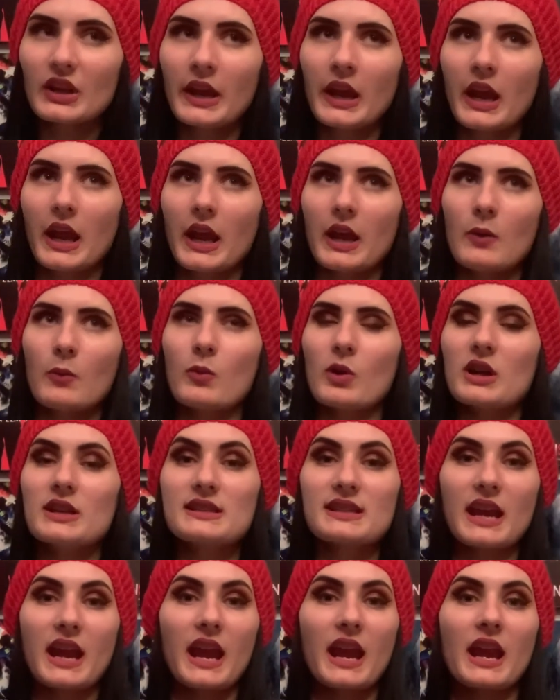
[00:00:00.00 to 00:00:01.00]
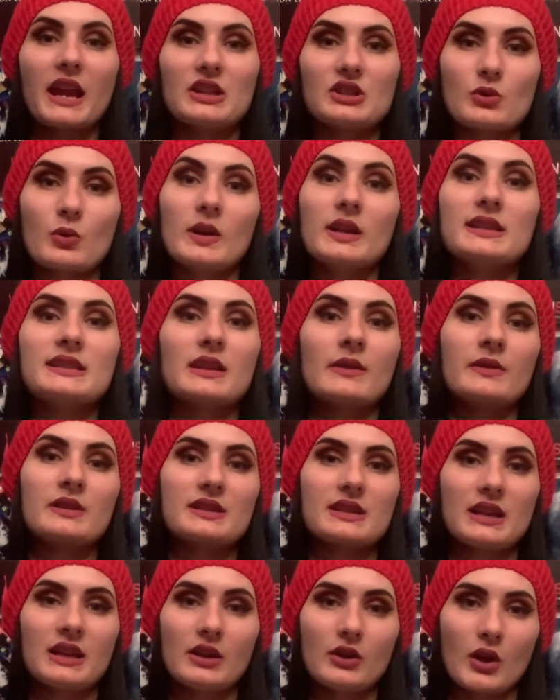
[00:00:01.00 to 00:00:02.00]
It was a
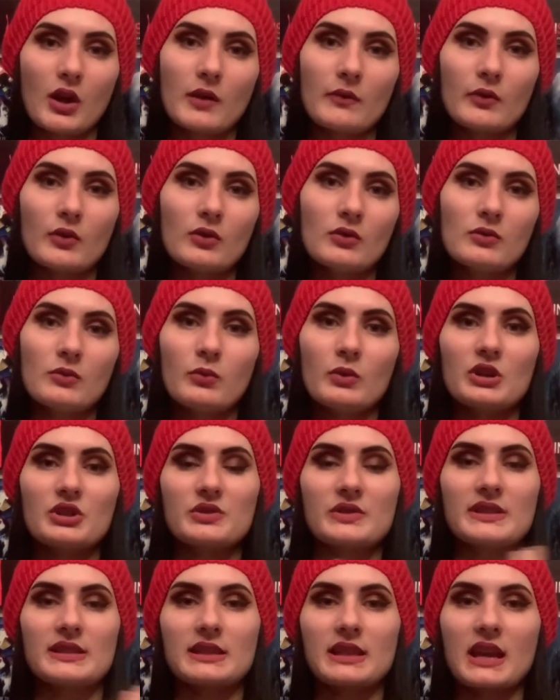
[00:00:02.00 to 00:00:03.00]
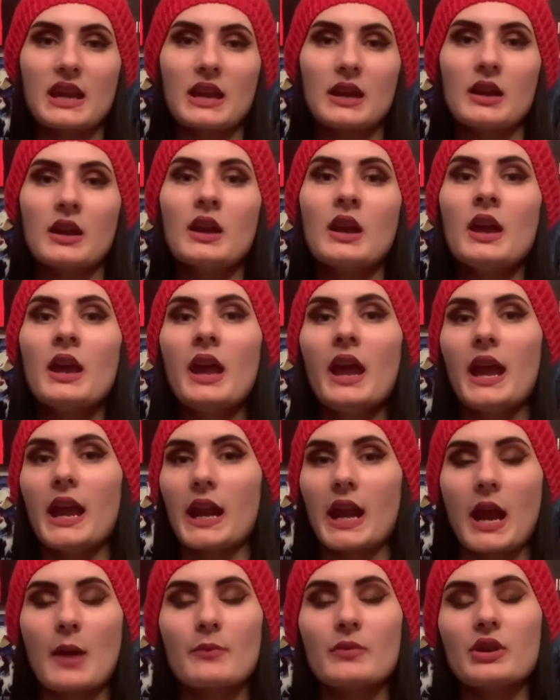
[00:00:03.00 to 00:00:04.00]
2017 novel, which was then
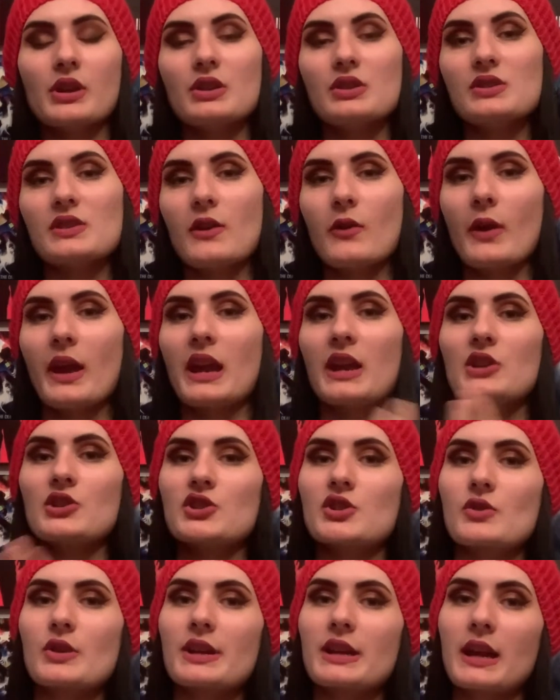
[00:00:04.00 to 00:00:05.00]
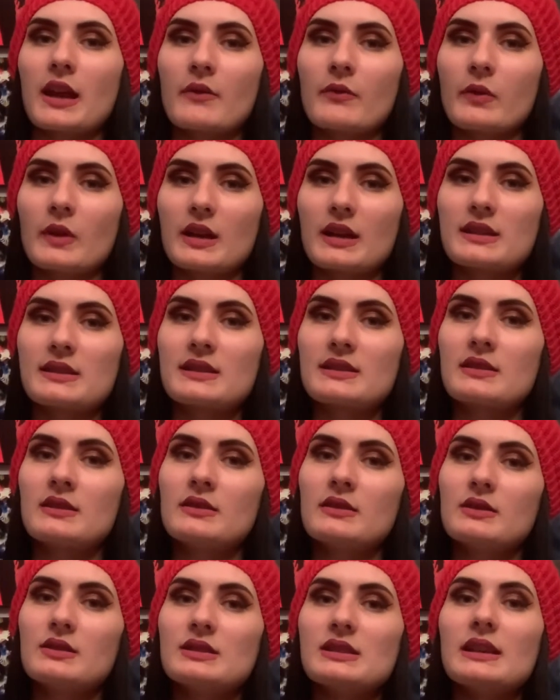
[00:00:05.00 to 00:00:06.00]
adapted to a short Netflix
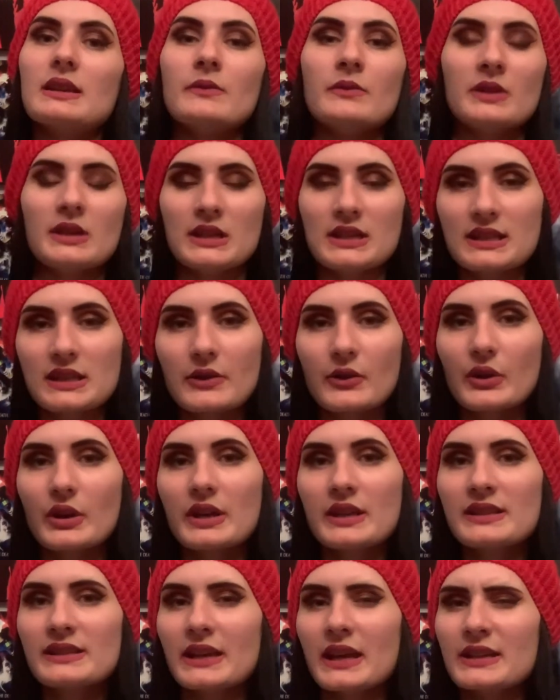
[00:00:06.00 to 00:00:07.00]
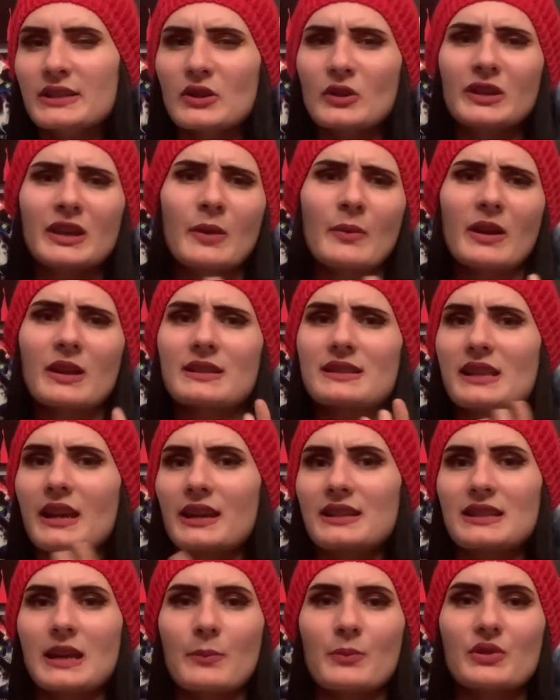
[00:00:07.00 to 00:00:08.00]
TV series. It's only about
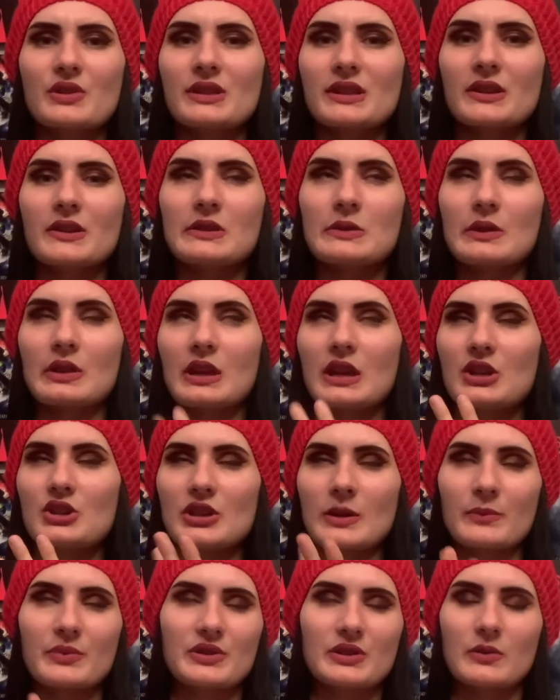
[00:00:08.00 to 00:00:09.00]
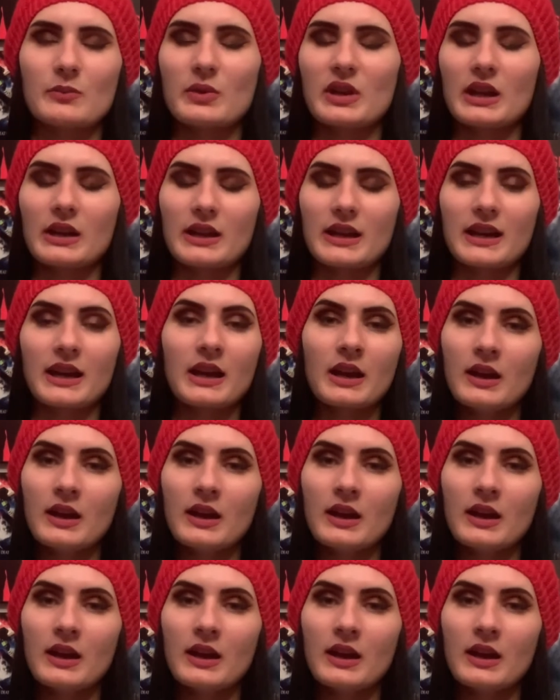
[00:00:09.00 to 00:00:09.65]
6 episodes, with each episode being like